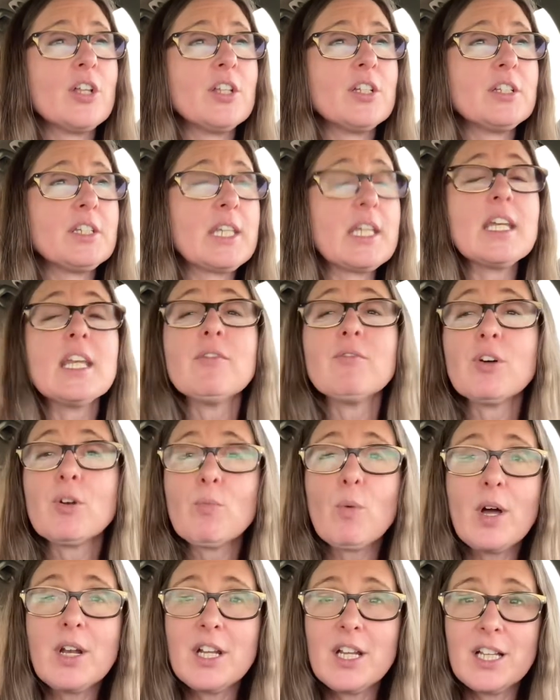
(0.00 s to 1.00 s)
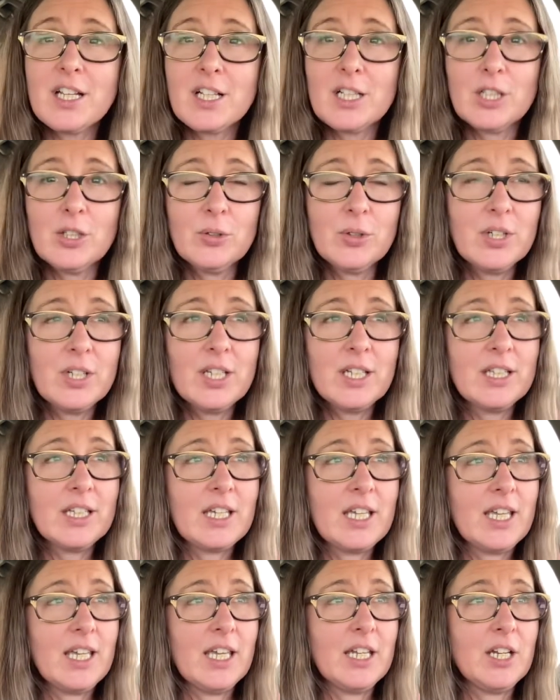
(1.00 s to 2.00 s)
didn't even want to include it in
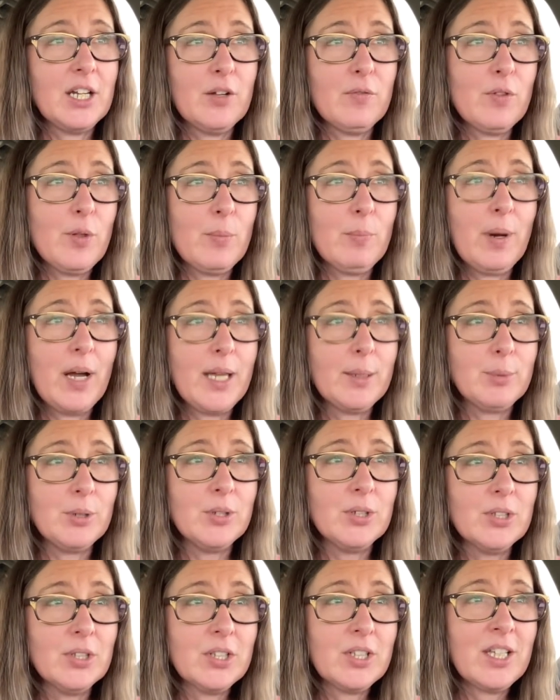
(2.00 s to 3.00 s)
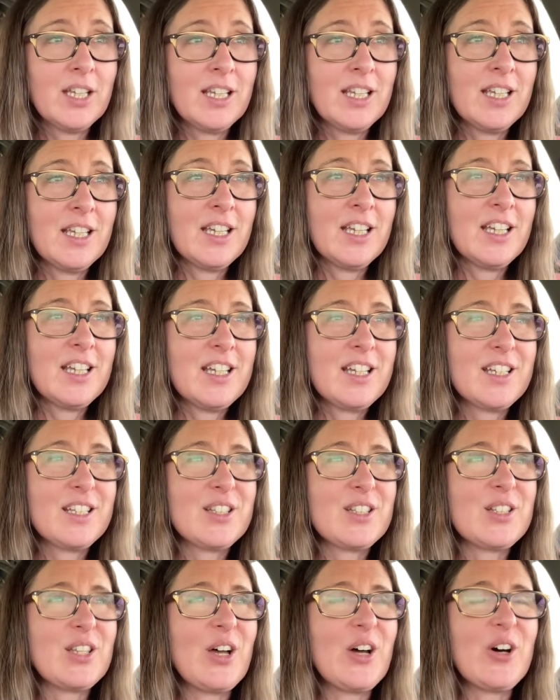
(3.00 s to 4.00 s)
the canon of the Bible.
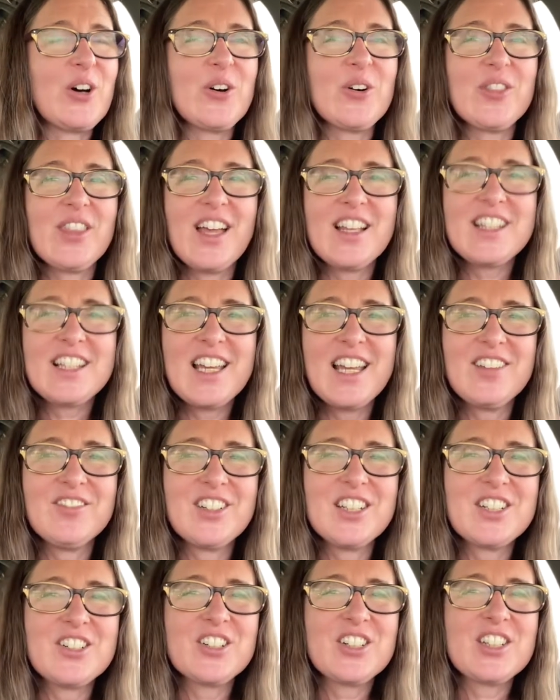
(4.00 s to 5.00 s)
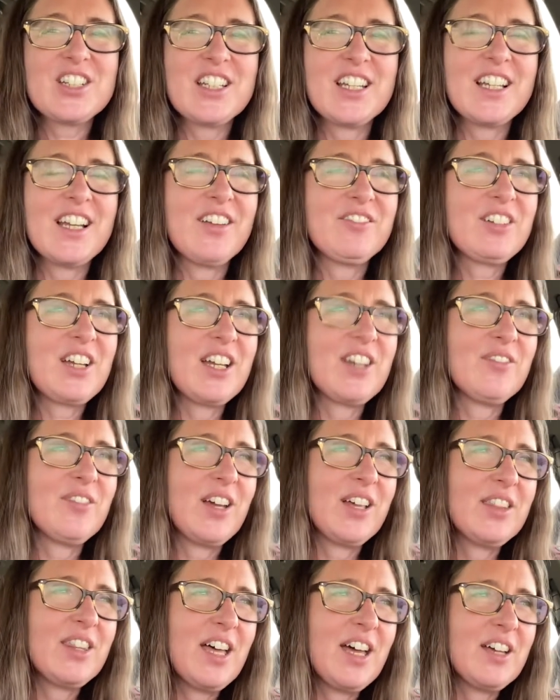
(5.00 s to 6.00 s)
So that's kind of interesting. I've kind of
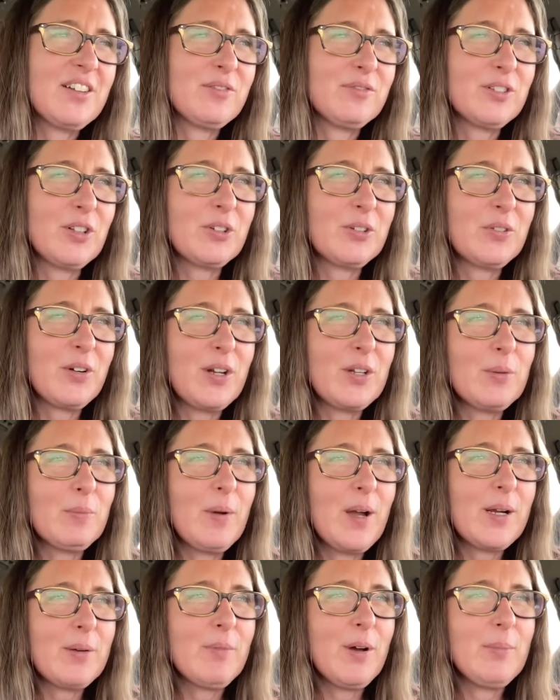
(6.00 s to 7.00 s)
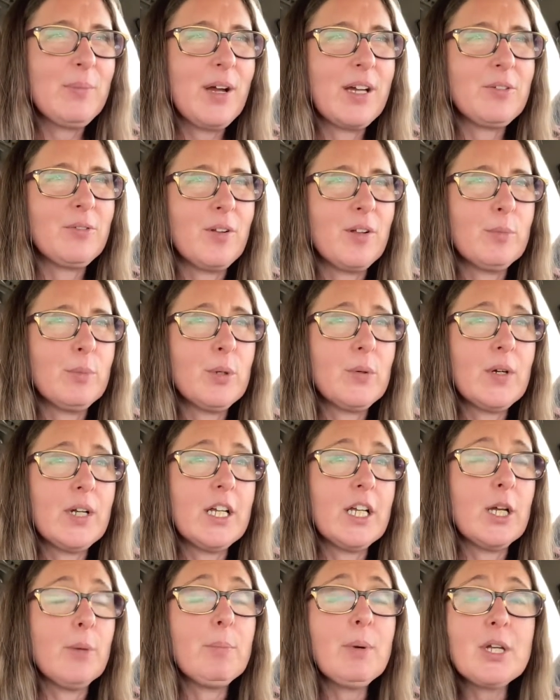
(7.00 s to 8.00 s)
had that floating around the back of my mind while I've been
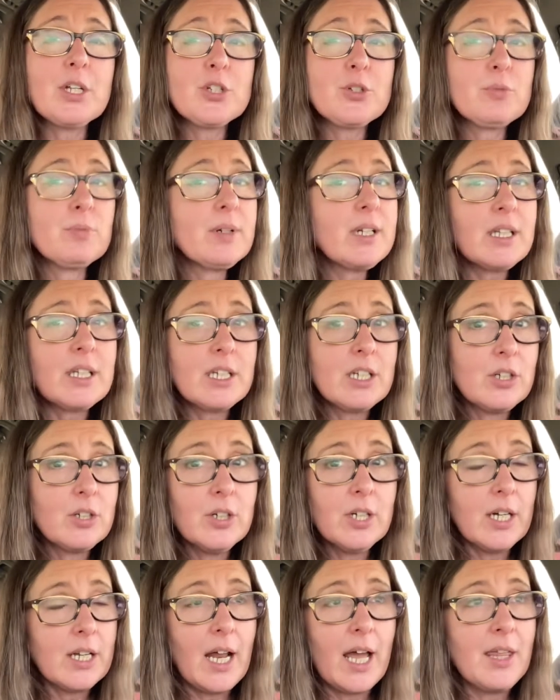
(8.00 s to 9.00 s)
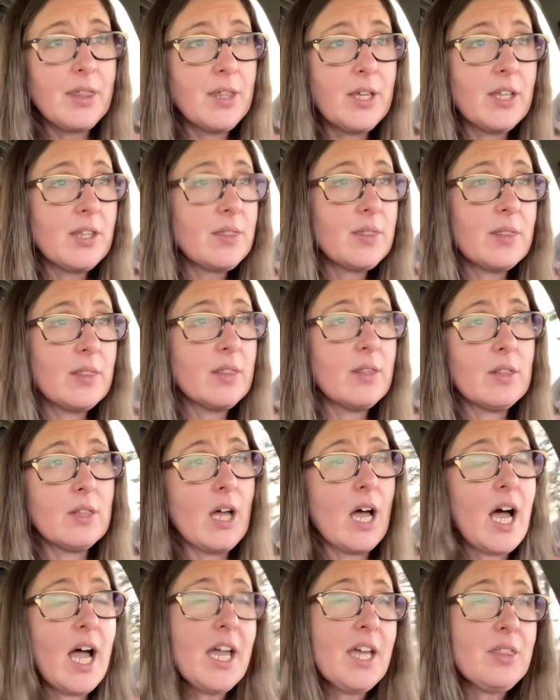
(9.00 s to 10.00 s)
reading it, but it's really good. I think
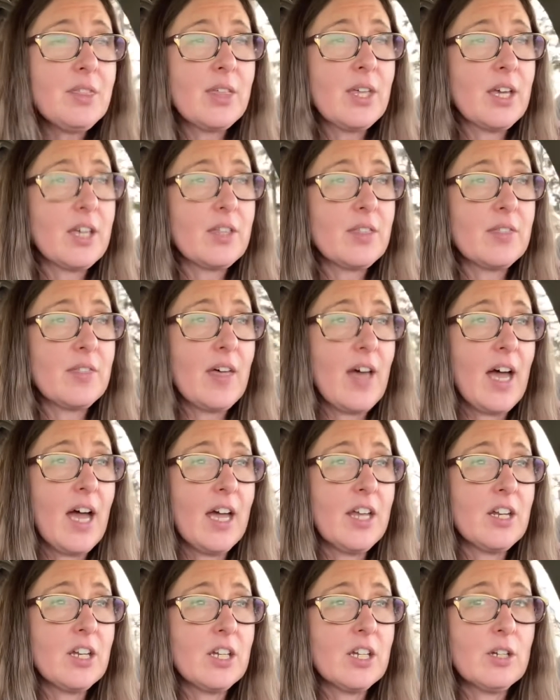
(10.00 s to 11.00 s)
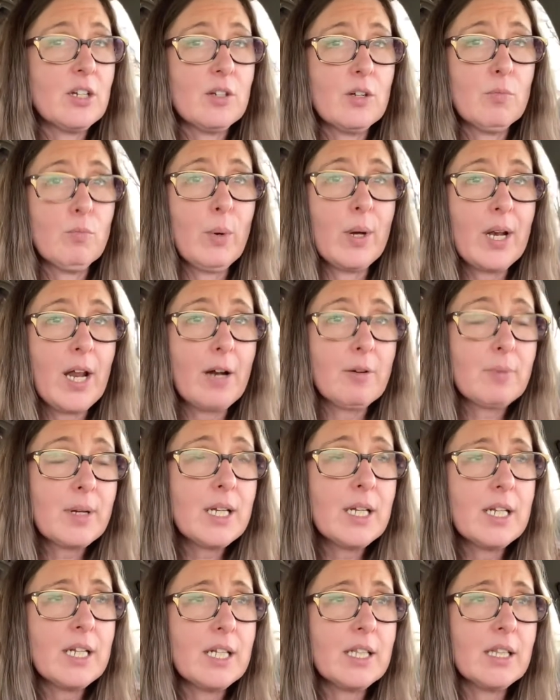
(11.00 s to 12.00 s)
I think that when I
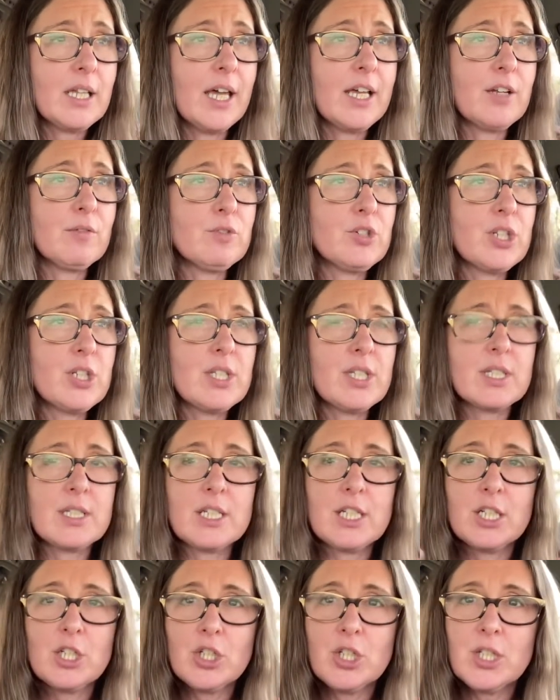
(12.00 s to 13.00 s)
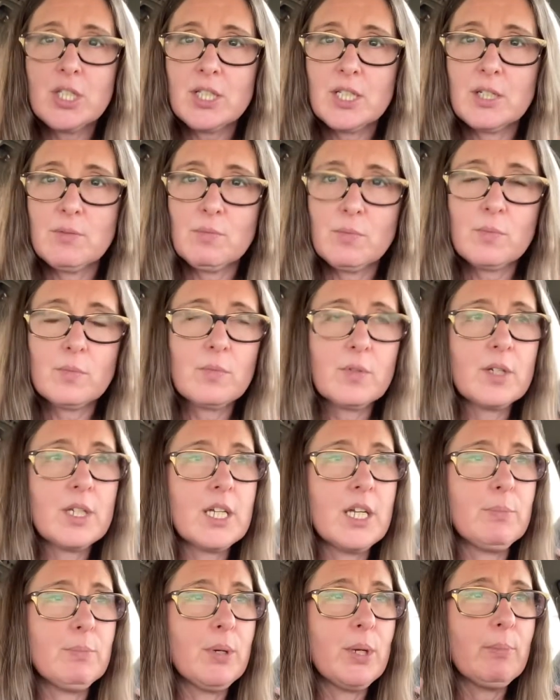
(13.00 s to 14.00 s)
read it in light of Jesus' teachings and
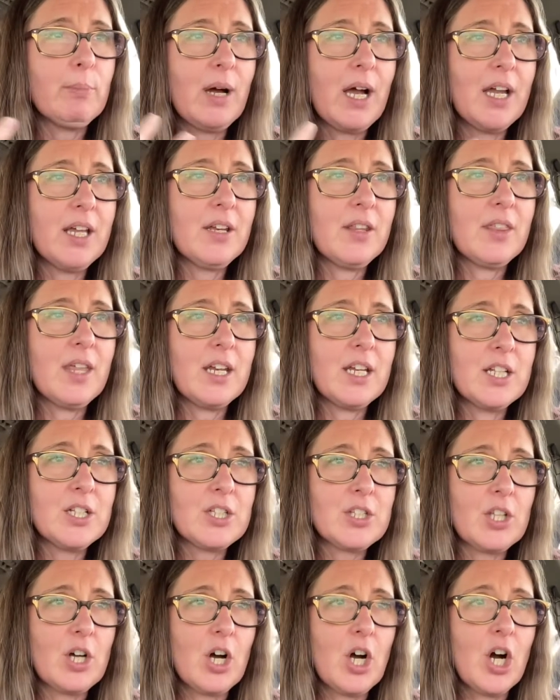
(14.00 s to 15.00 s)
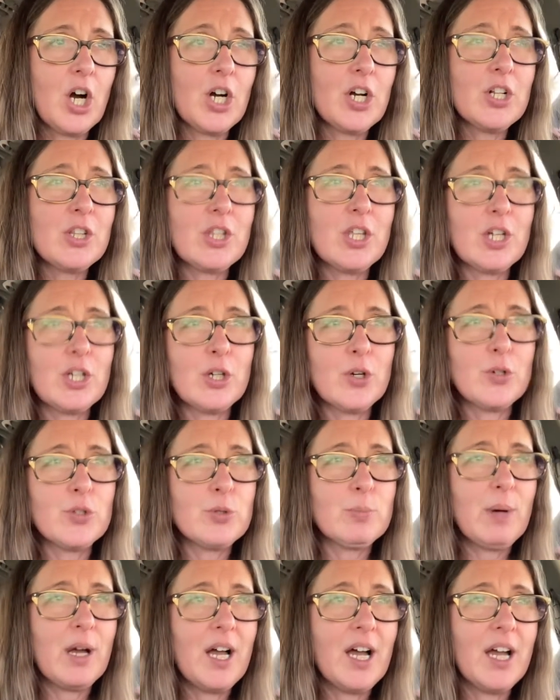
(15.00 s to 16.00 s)
keep in mind that it's the heart that
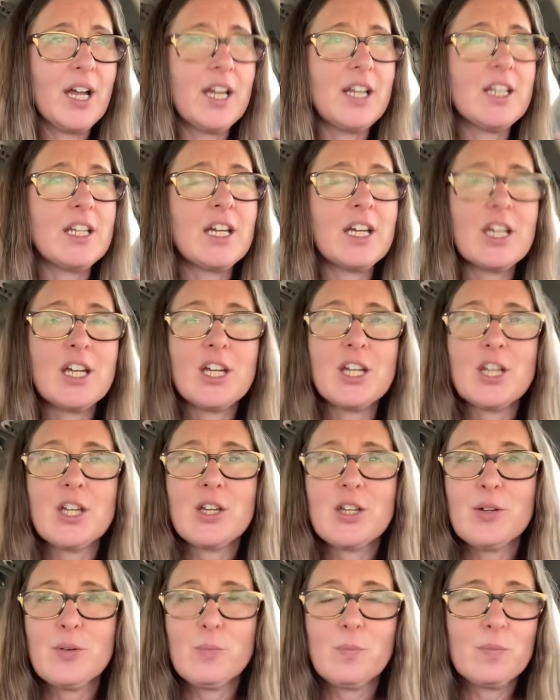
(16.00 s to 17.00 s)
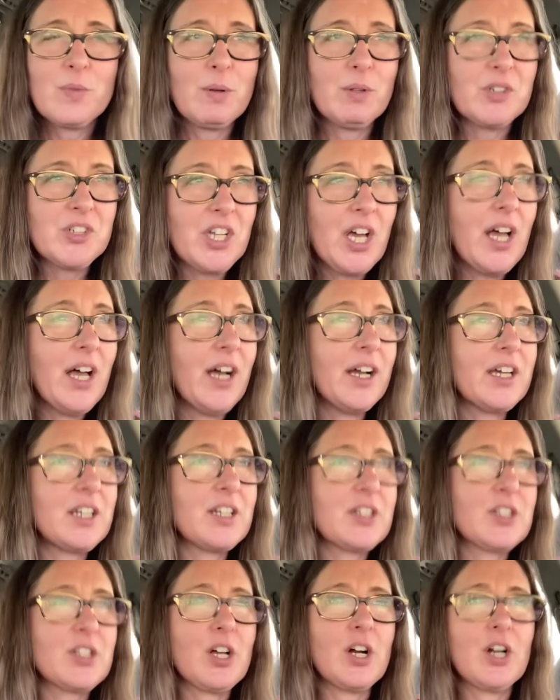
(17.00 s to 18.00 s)
goes behind the tongue and
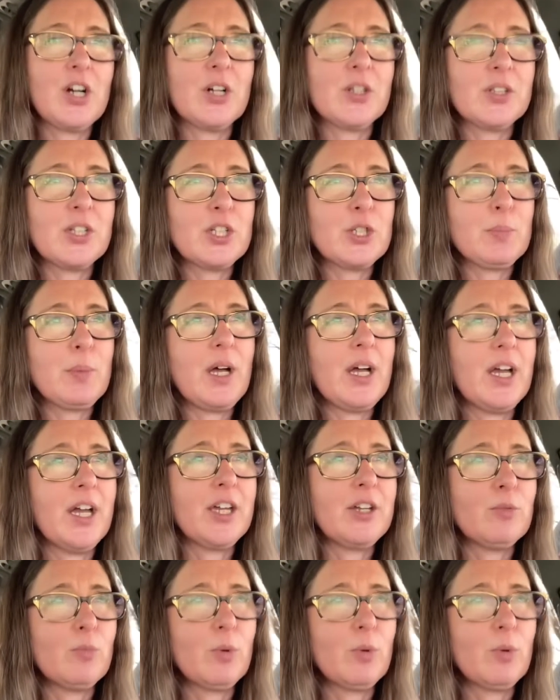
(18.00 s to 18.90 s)
it's the heart that's behind